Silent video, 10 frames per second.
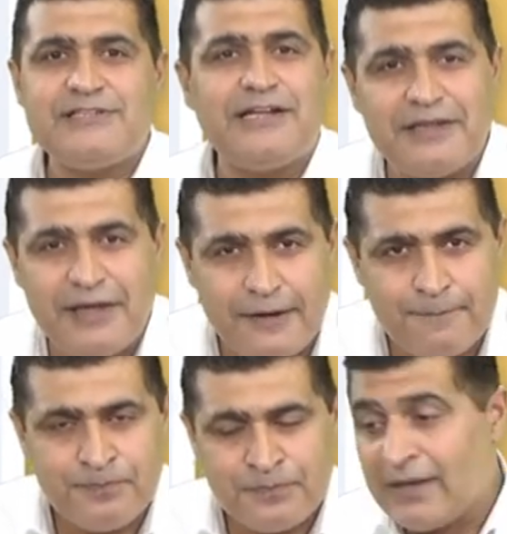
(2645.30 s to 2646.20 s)
are there.
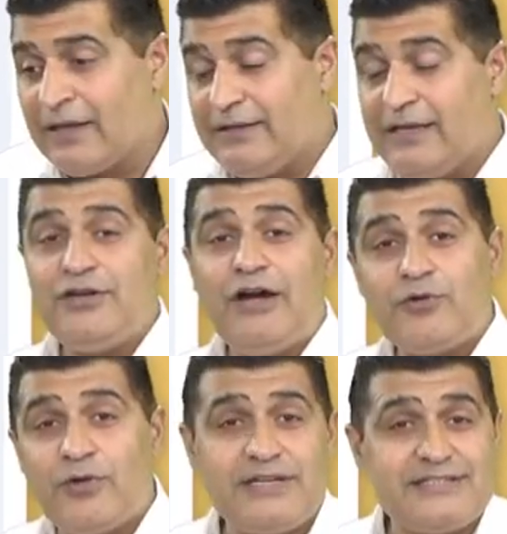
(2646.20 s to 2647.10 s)
Then you have to
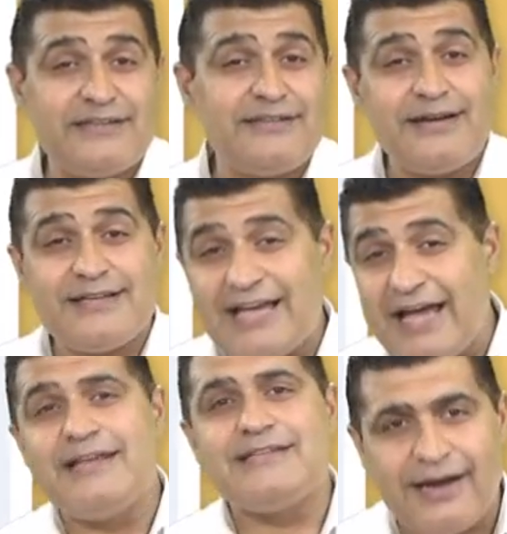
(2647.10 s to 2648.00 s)
understand that
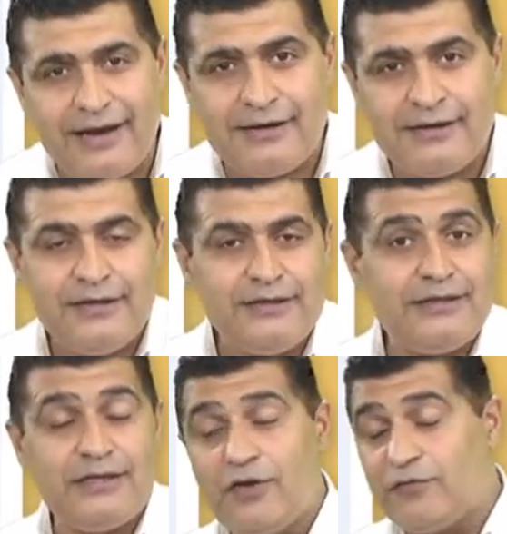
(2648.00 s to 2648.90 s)
design is right.
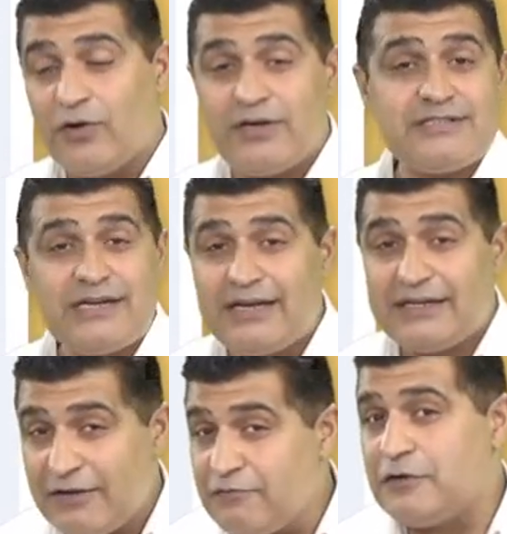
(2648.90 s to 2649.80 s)
Then you have to understand that
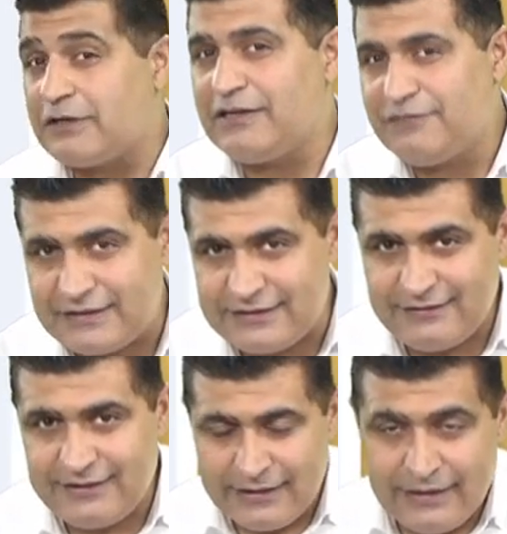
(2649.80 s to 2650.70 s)
they're working
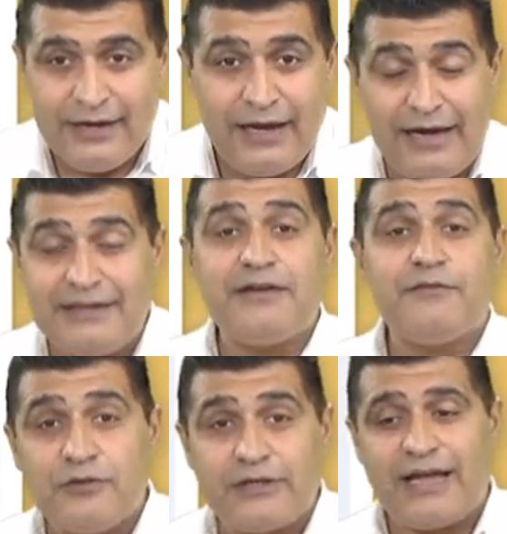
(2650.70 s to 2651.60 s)
effectively and they're
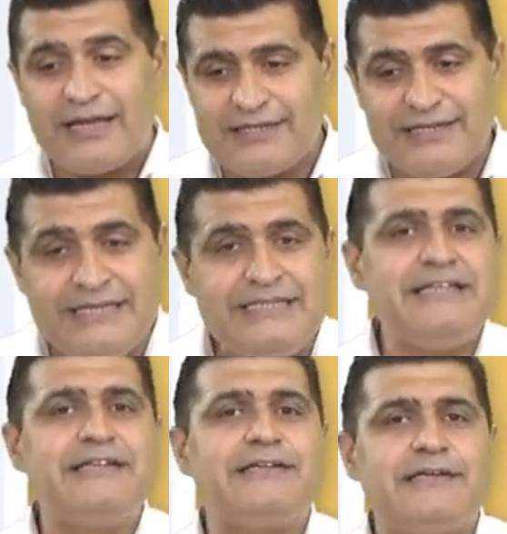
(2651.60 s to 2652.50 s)
working as an
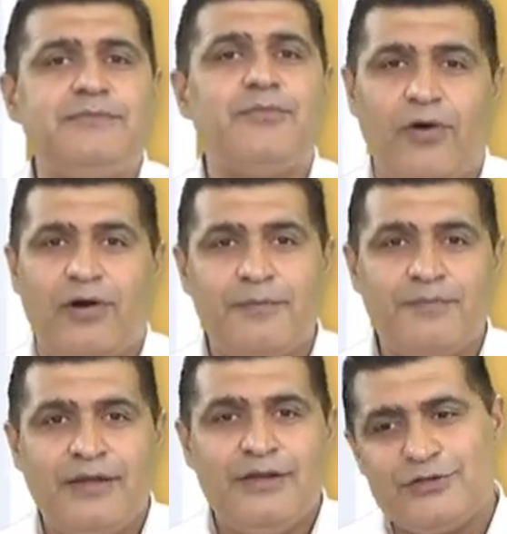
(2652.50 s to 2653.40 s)
integrated model.
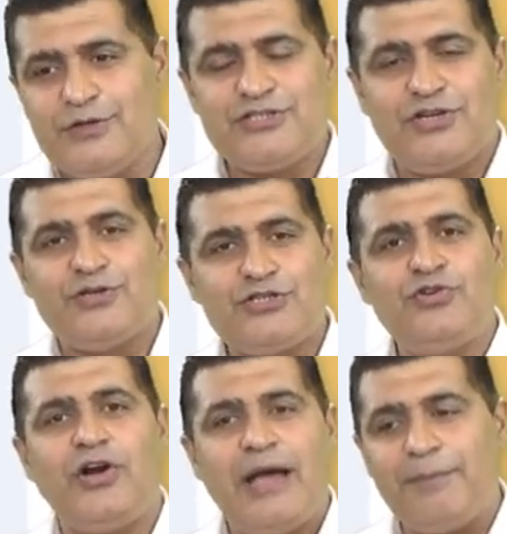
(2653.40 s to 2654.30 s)
So it should
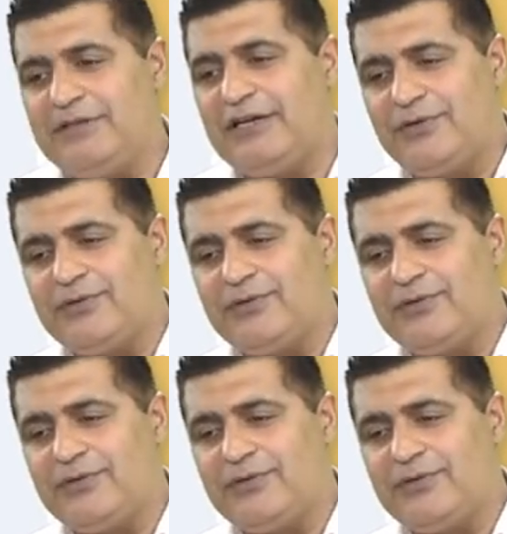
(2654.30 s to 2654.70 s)
not happen that, you know,